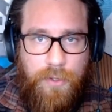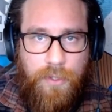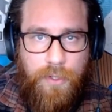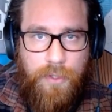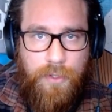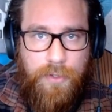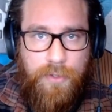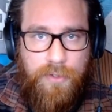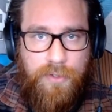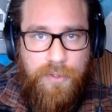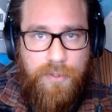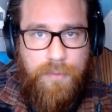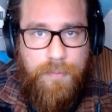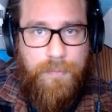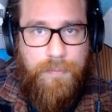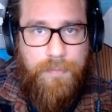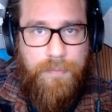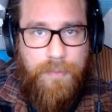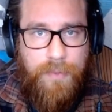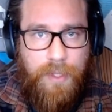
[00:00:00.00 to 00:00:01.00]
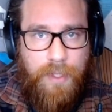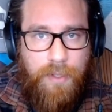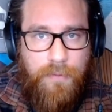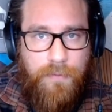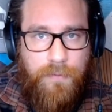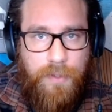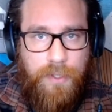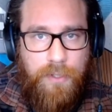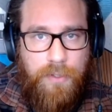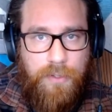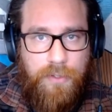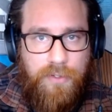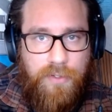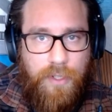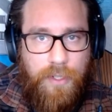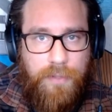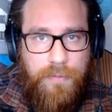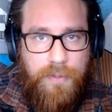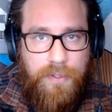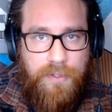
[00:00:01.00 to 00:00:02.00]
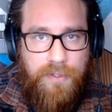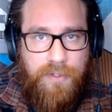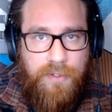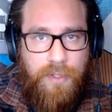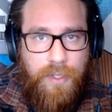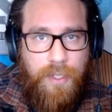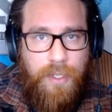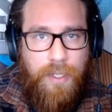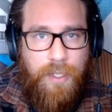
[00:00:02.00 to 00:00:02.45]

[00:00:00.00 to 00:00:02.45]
the new service.